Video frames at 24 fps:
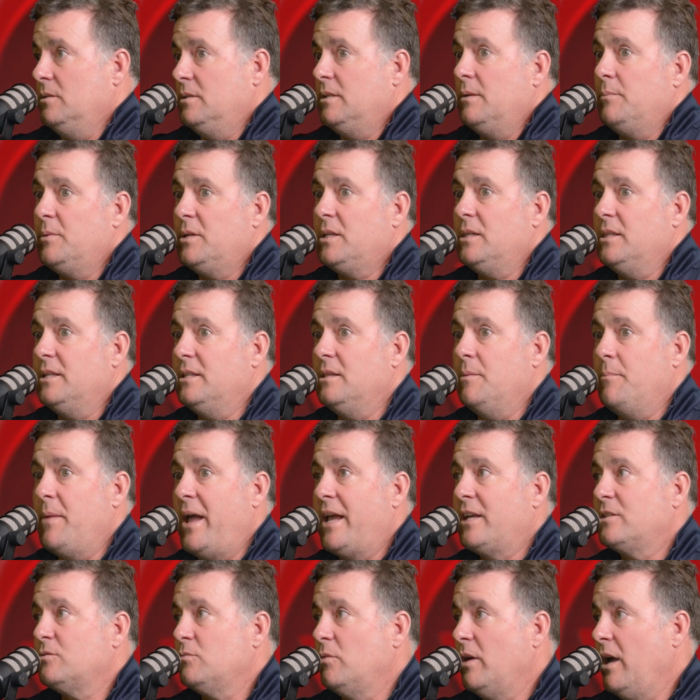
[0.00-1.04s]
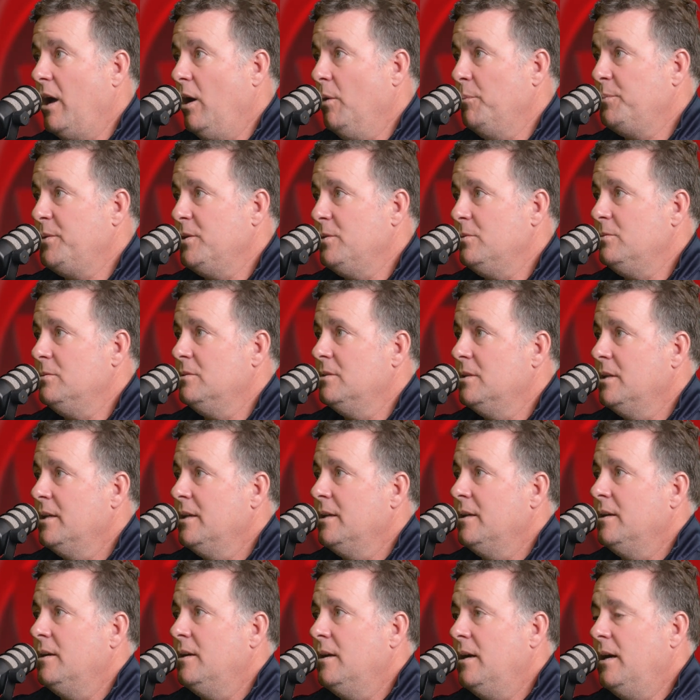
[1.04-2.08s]
Typically, the banks will help you
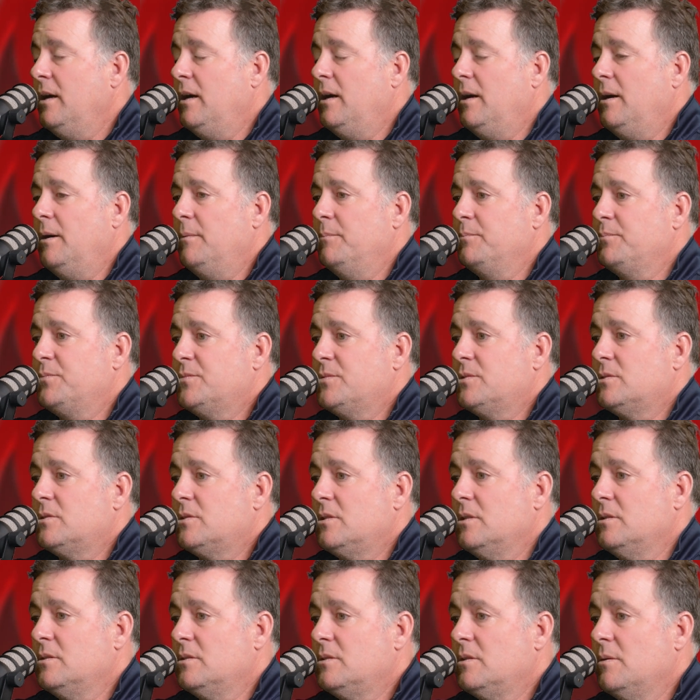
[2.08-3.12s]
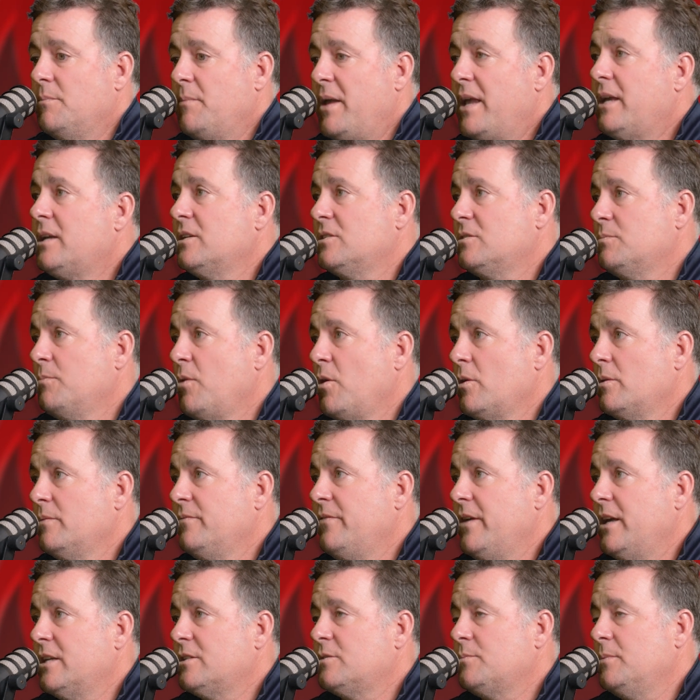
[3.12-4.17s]
to make a smart
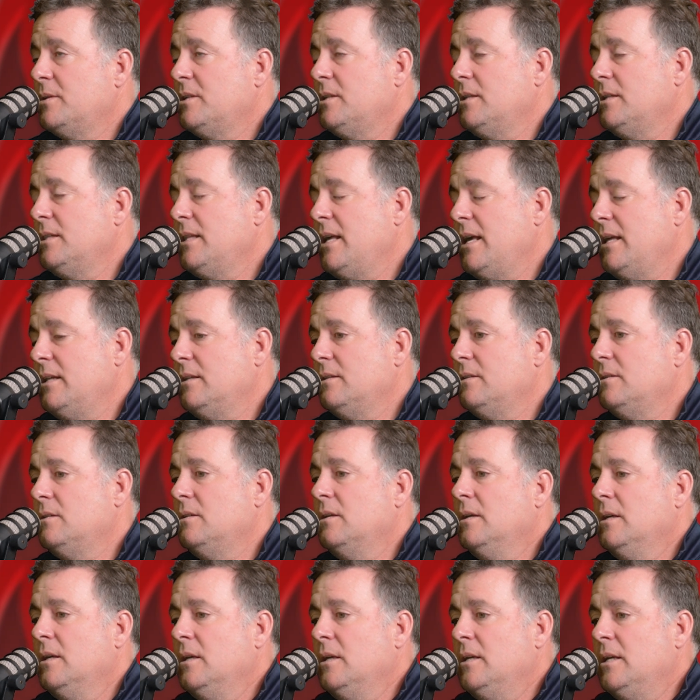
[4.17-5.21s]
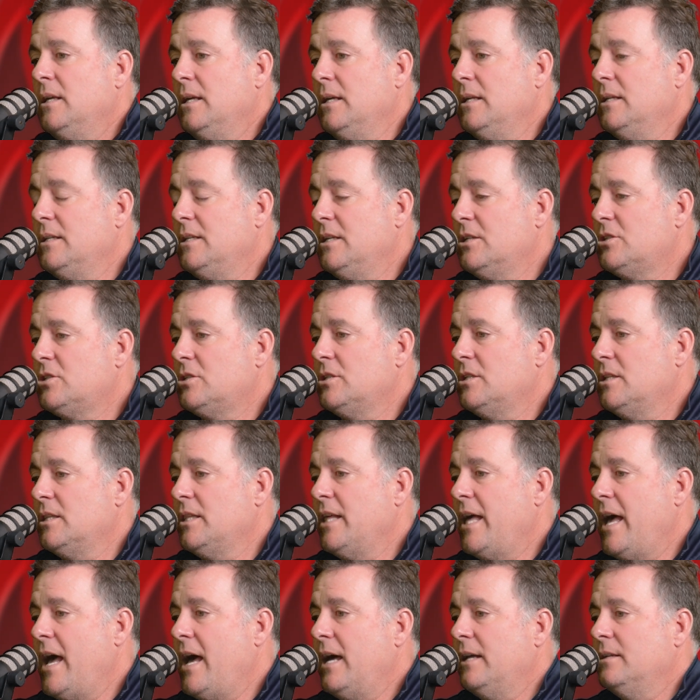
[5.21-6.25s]
investment, and then in addition to
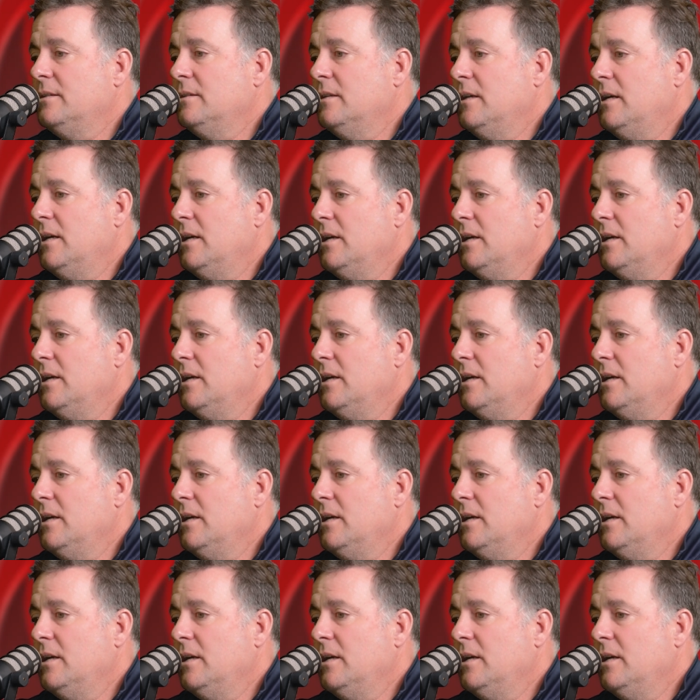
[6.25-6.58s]
that,